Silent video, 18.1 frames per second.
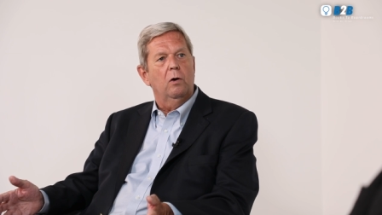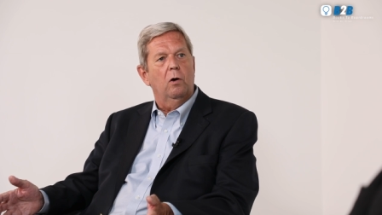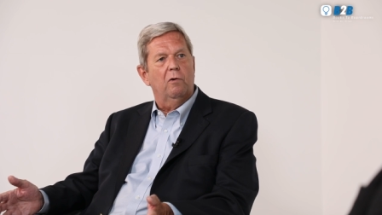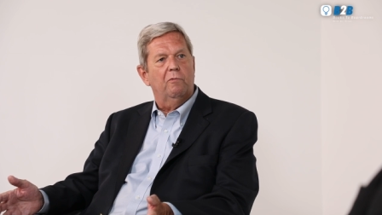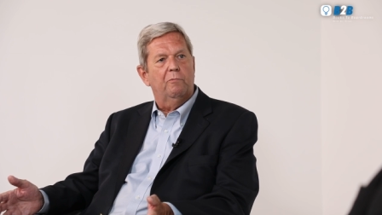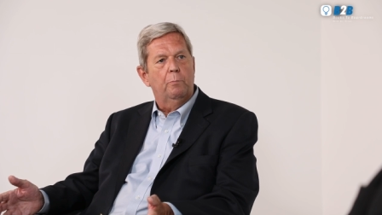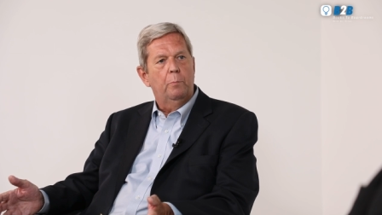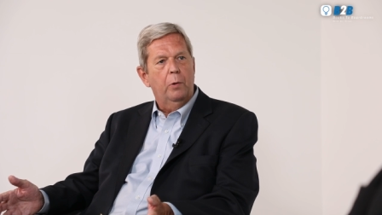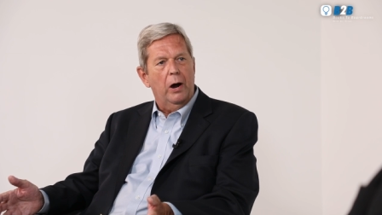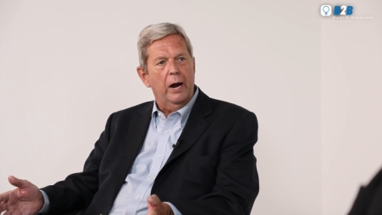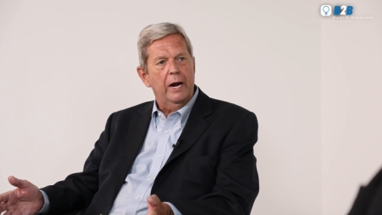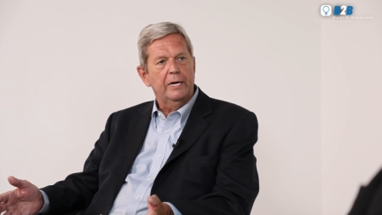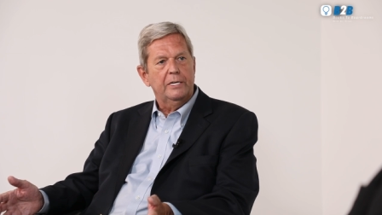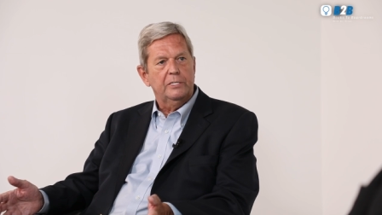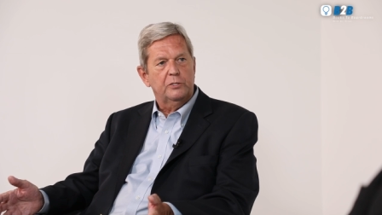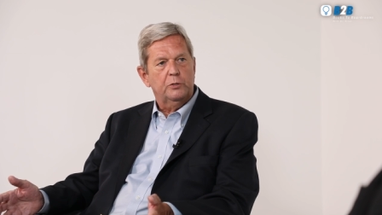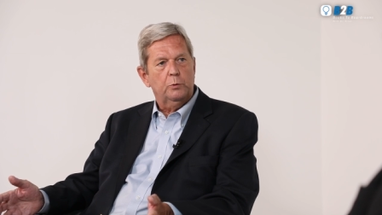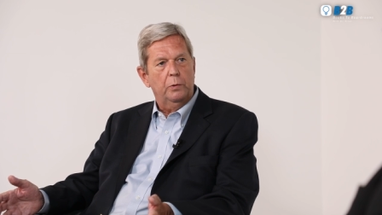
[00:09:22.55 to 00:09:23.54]
of
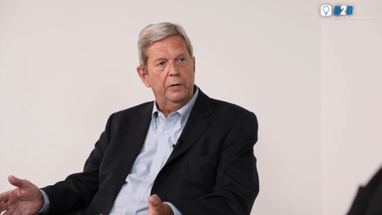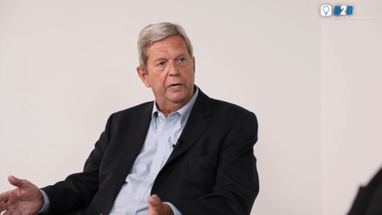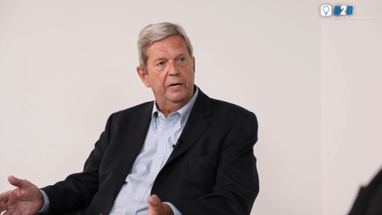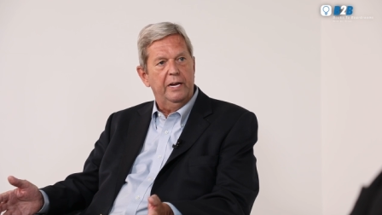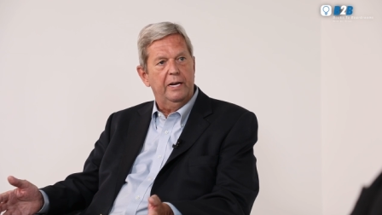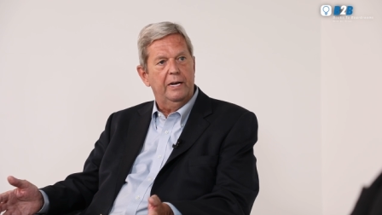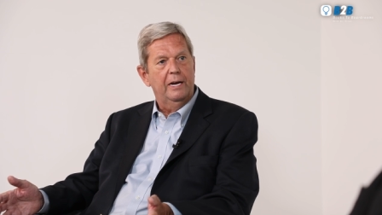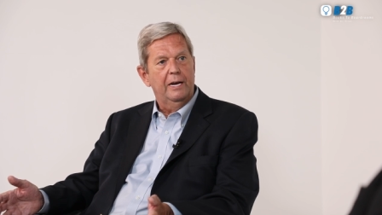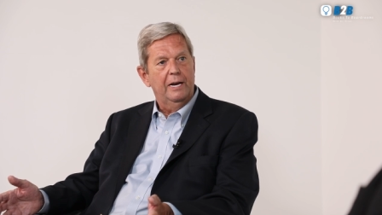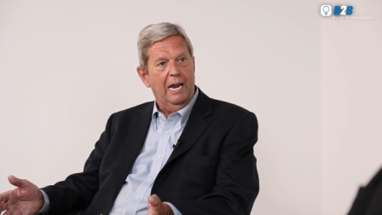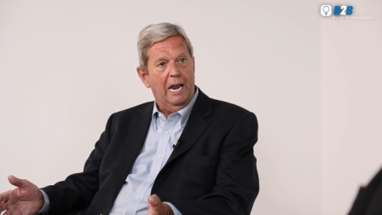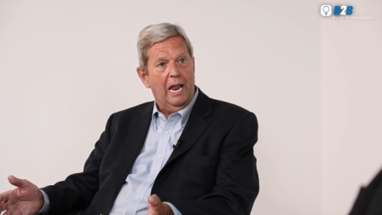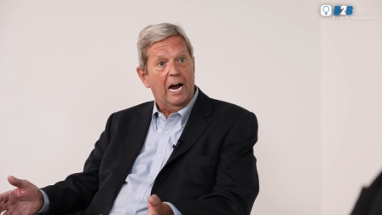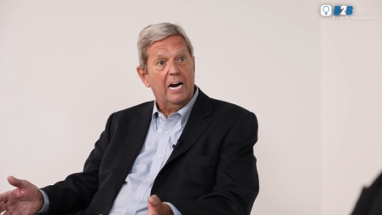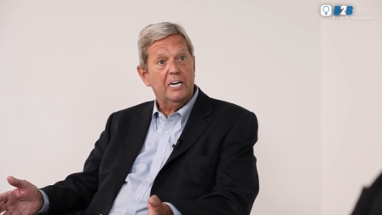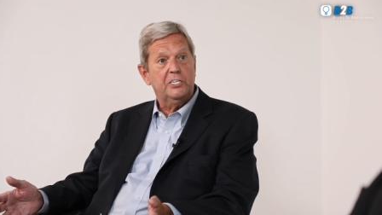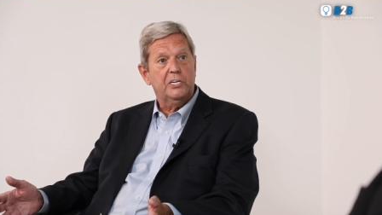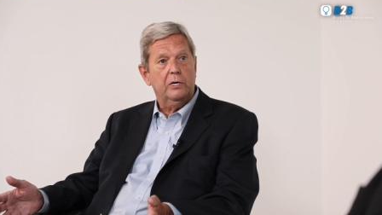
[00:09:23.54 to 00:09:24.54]
brands within
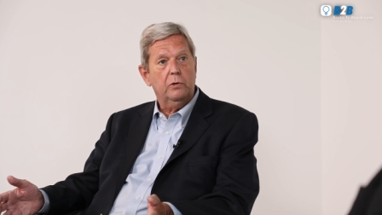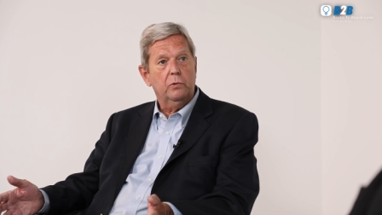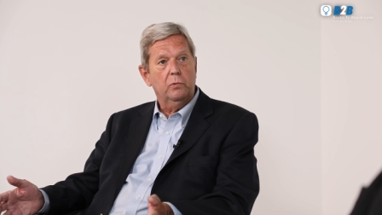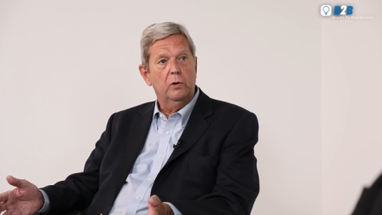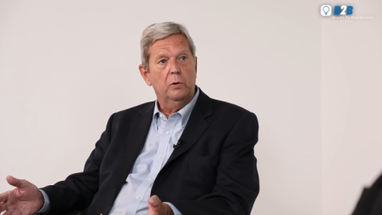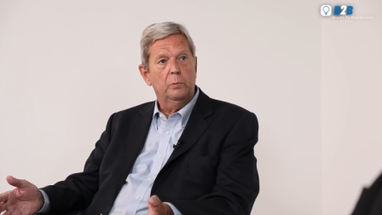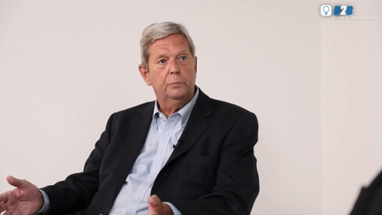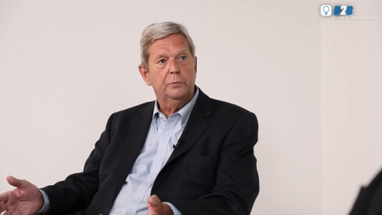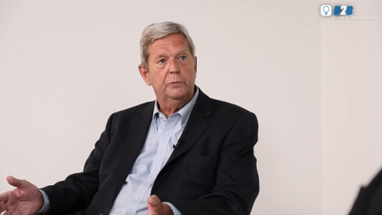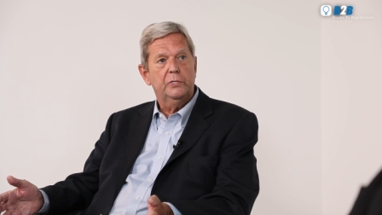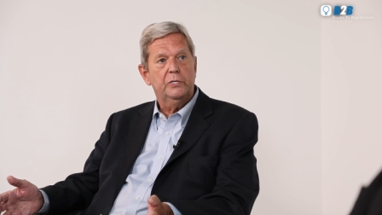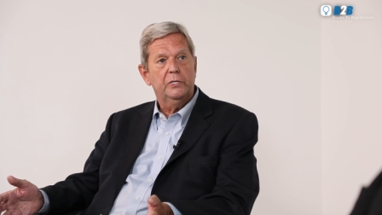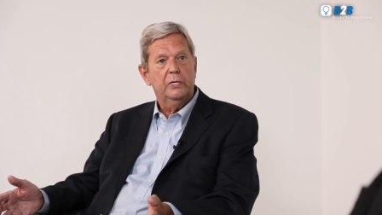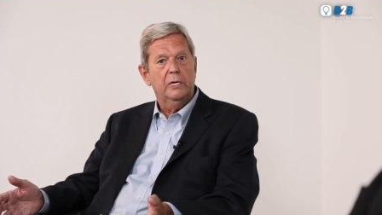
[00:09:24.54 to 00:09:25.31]
larger groups,